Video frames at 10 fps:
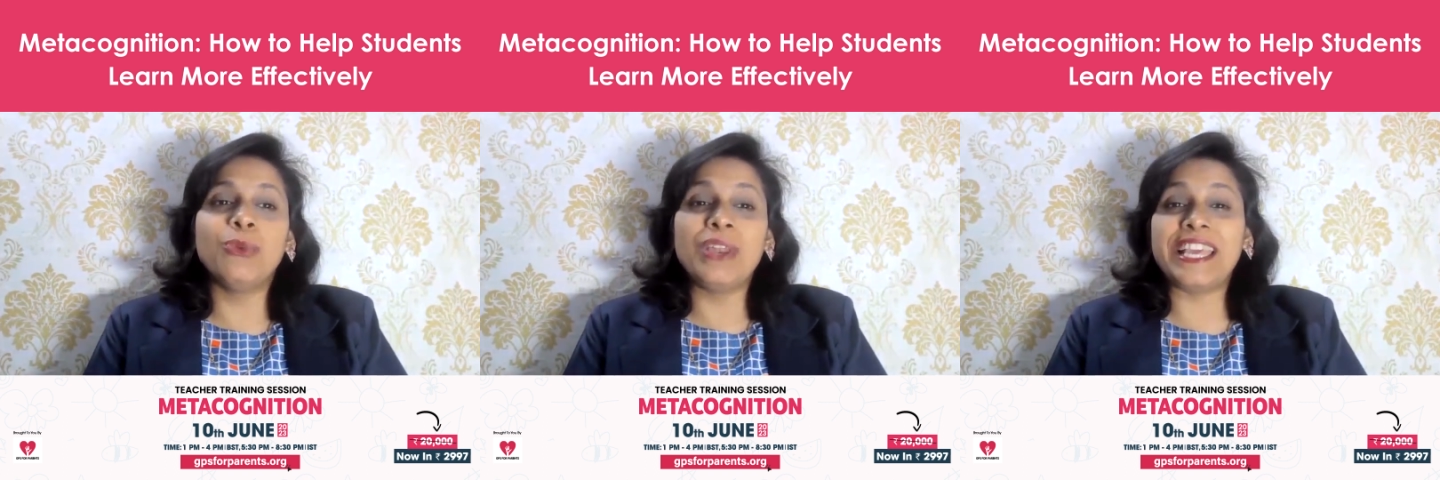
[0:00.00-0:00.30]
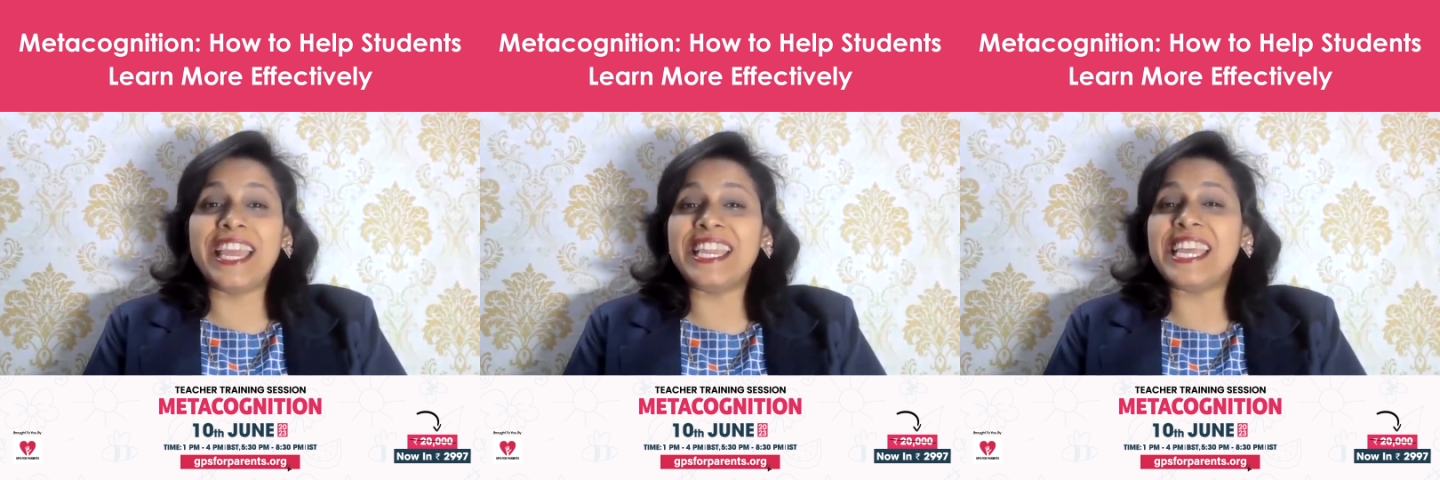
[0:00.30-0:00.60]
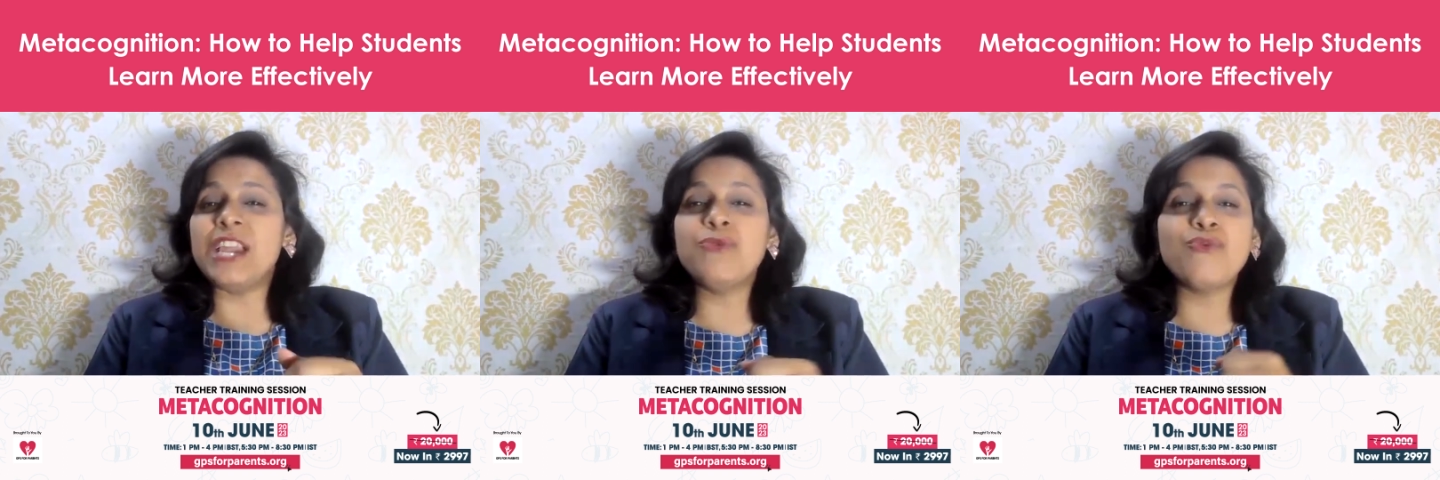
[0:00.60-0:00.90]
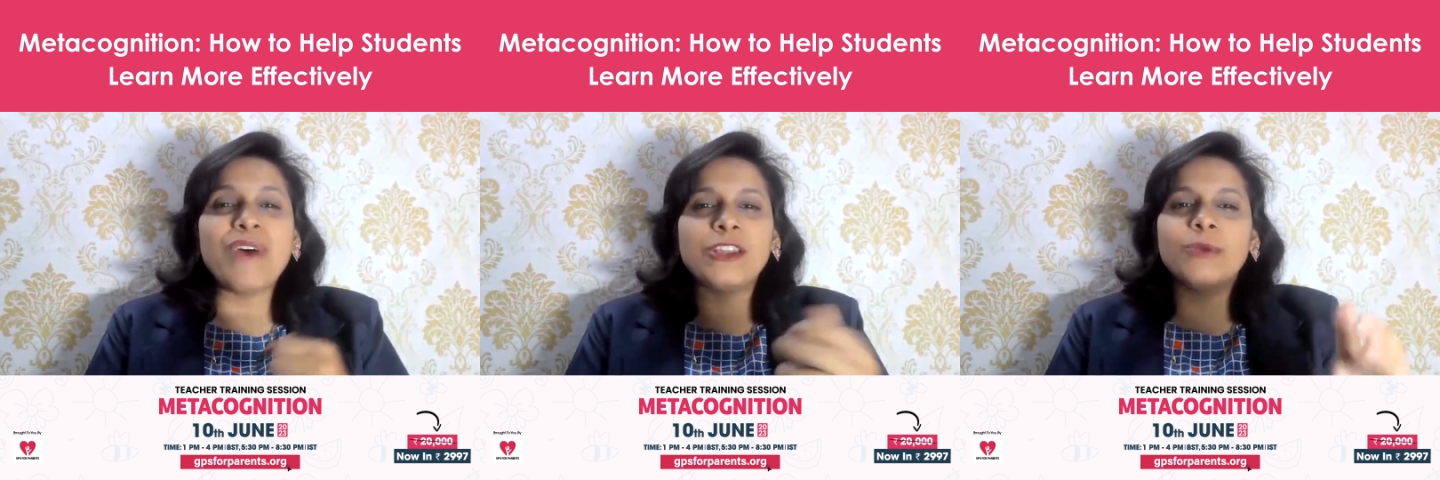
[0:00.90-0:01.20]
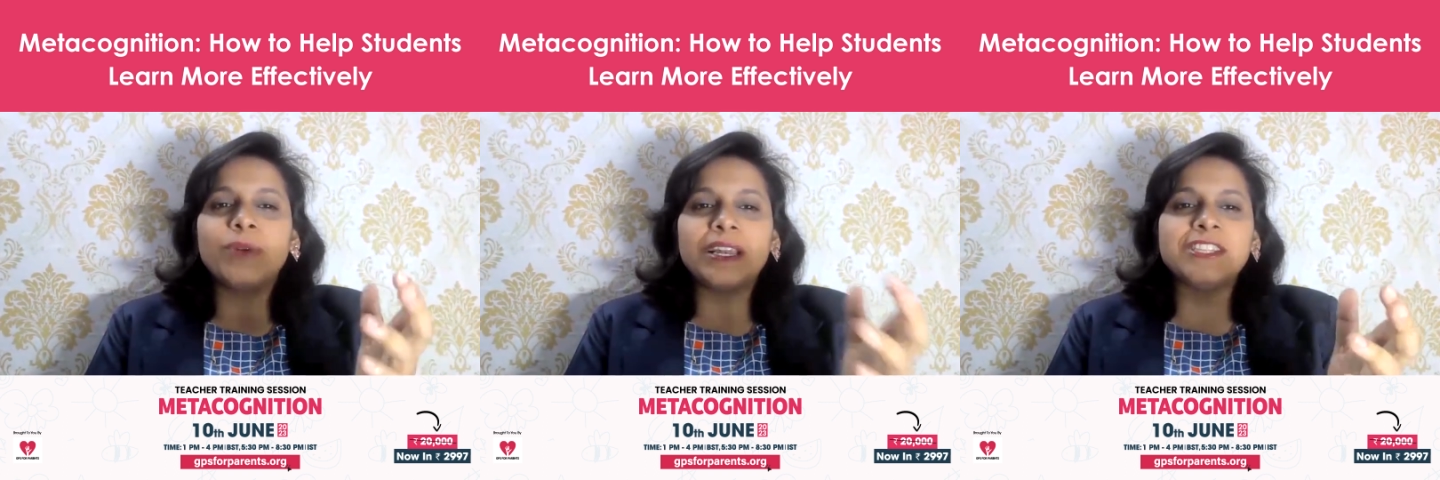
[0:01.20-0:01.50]
You will gain
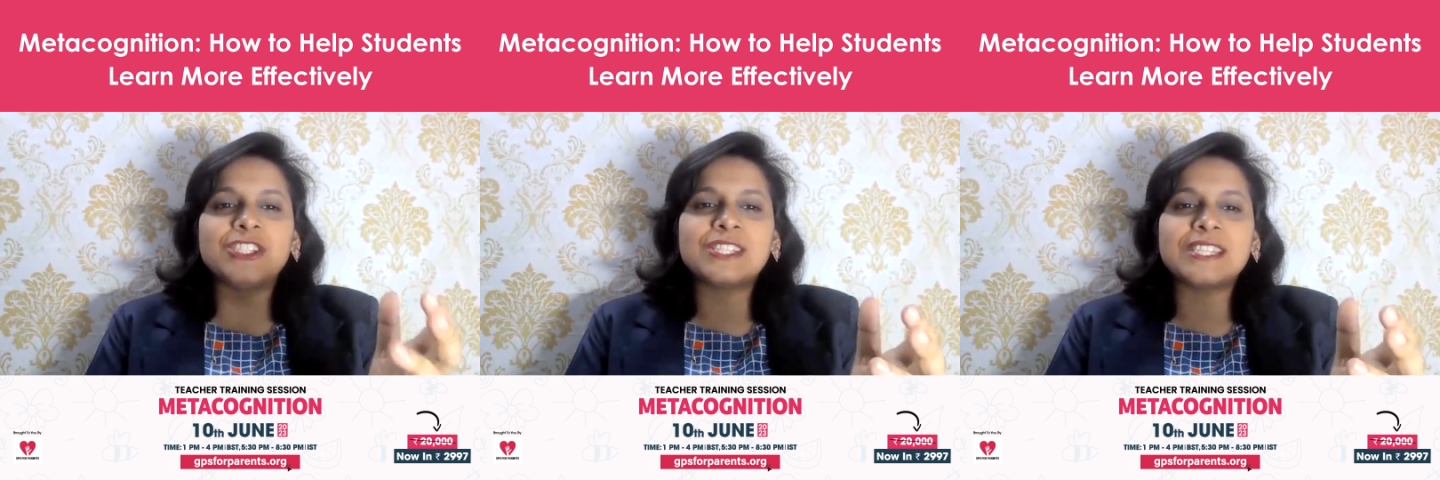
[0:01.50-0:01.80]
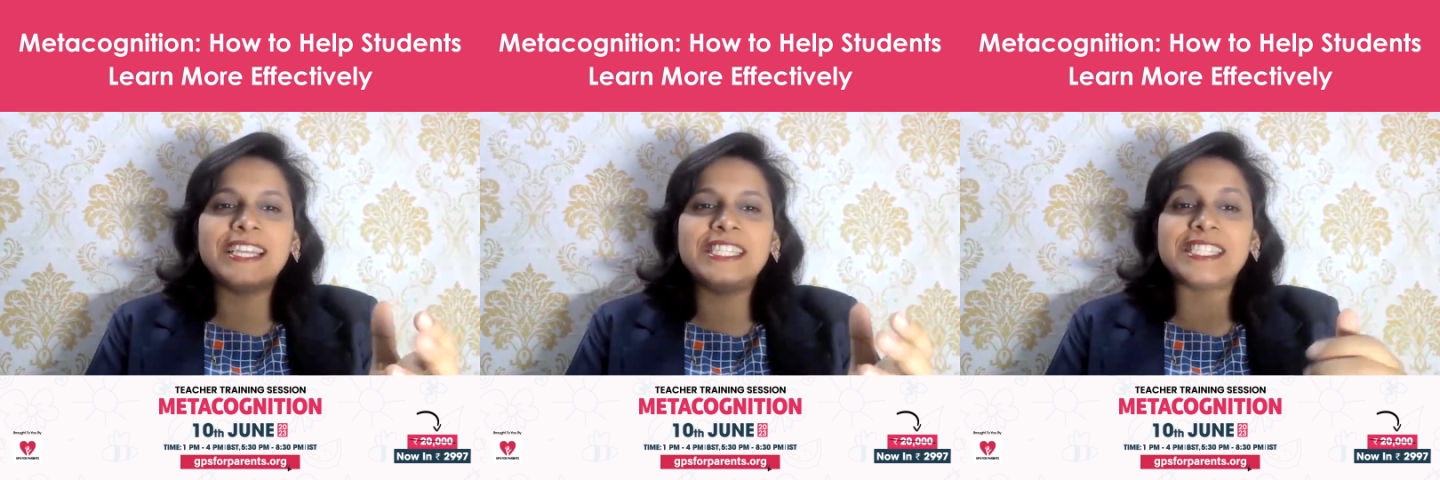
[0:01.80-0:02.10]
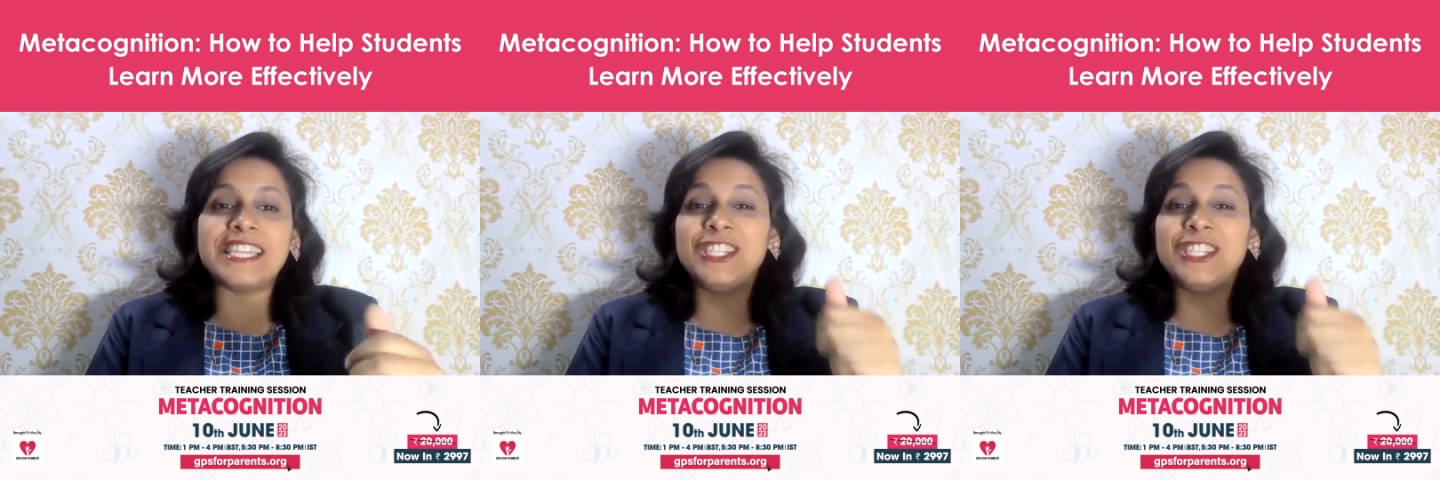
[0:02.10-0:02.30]
invaluable insights